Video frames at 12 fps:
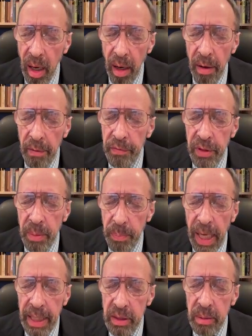of the
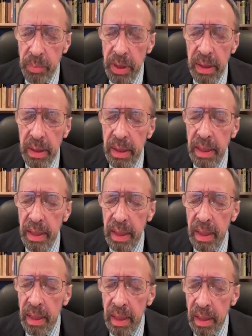
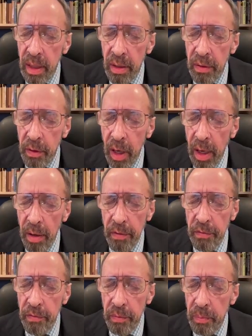possibility
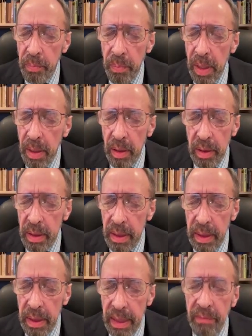of
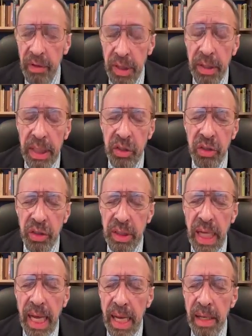even in this
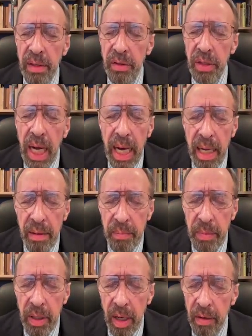day and
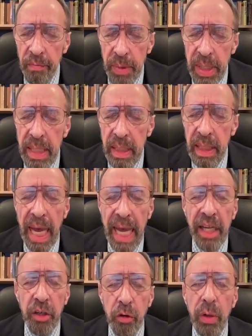time of being
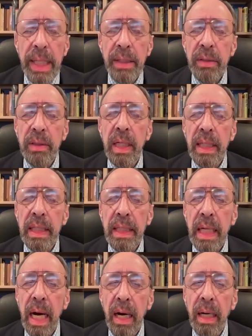a great
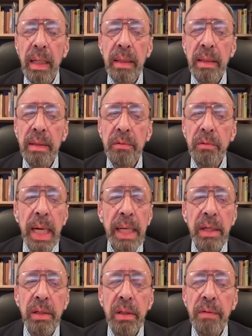
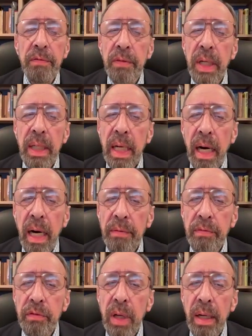writer
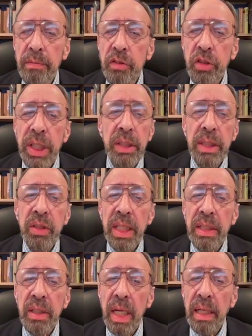of genius
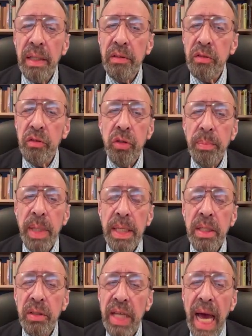and
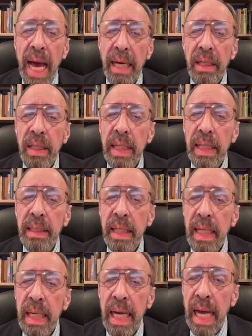tremendous accolade.